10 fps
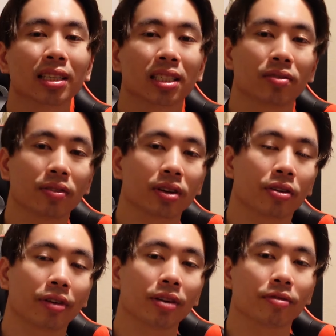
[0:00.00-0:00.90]
So with the
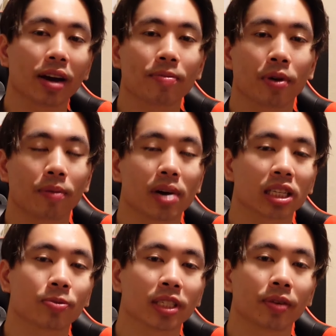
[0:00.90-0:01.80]
Korean wave perm, I
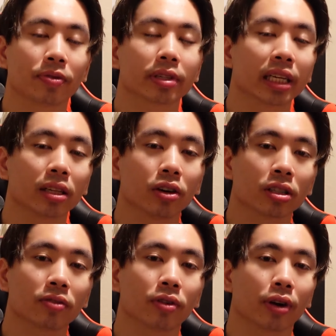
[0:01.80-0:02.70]
specifically
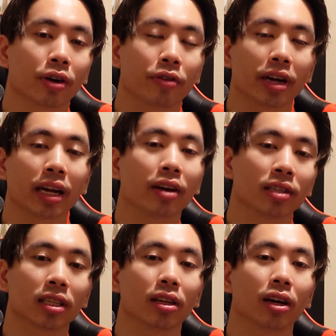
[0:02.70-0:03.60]
looked for a Korean hair
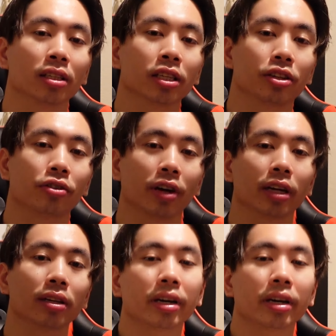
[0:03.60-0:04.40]
salon to do it.